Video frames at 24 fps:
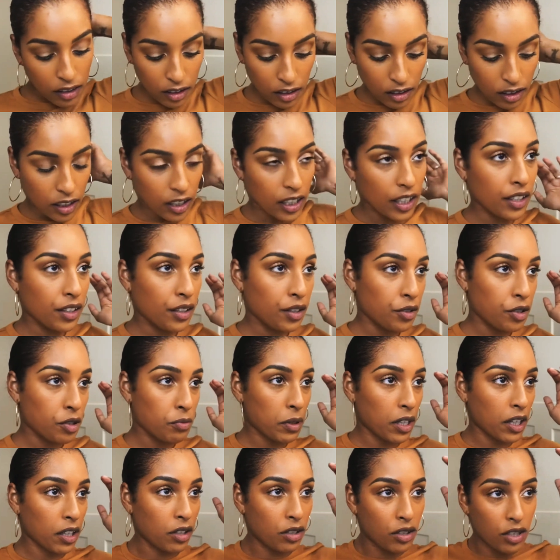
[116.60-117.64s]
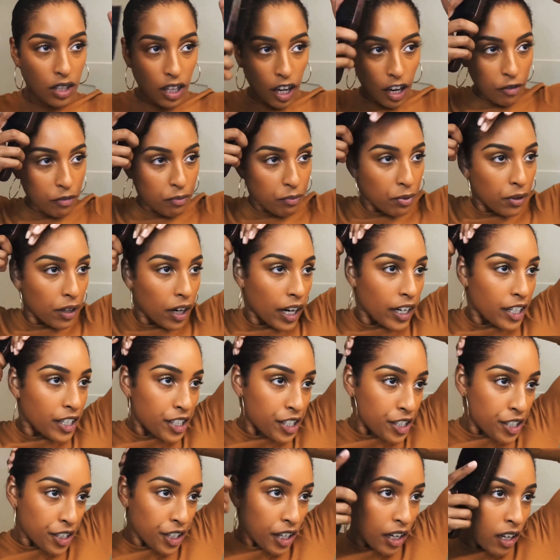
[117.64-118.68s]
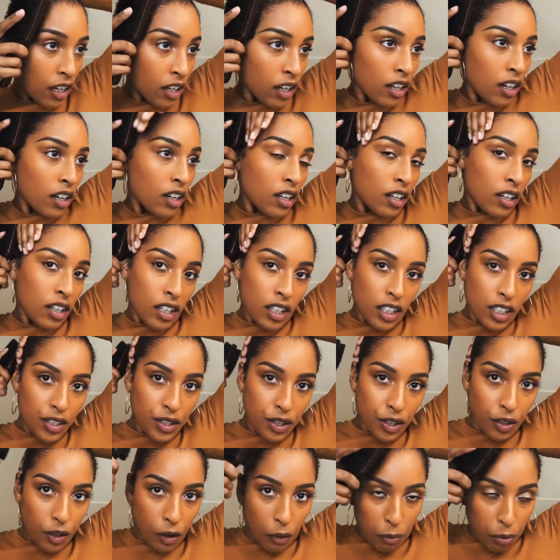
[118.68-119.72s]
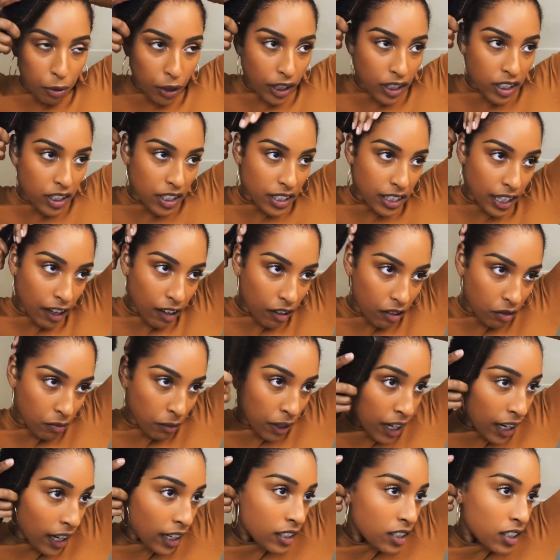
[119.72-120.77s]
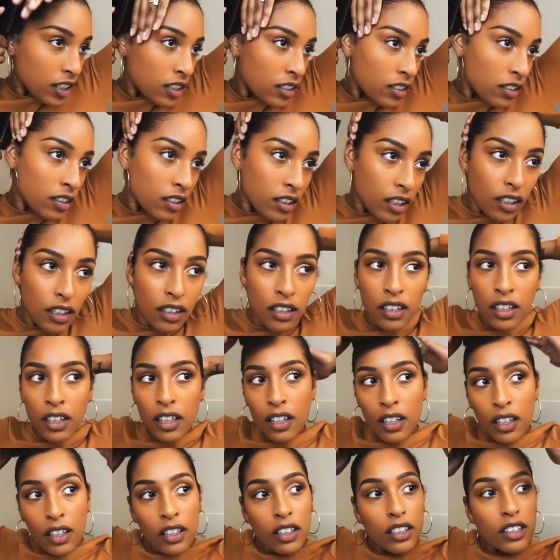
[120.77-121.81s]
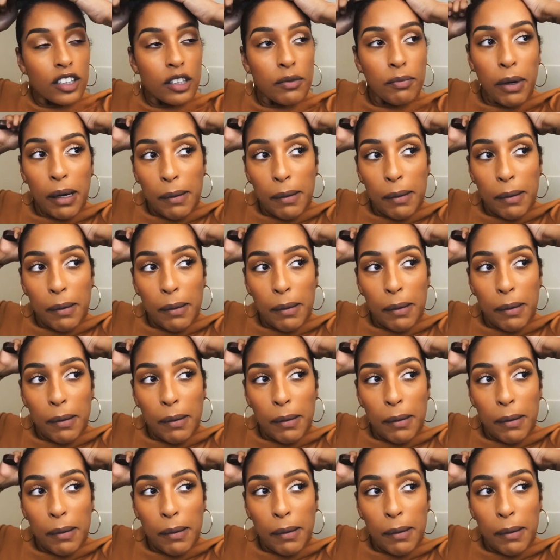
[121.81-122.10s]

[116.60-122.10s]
and use my little soft brush to brush down my edges. My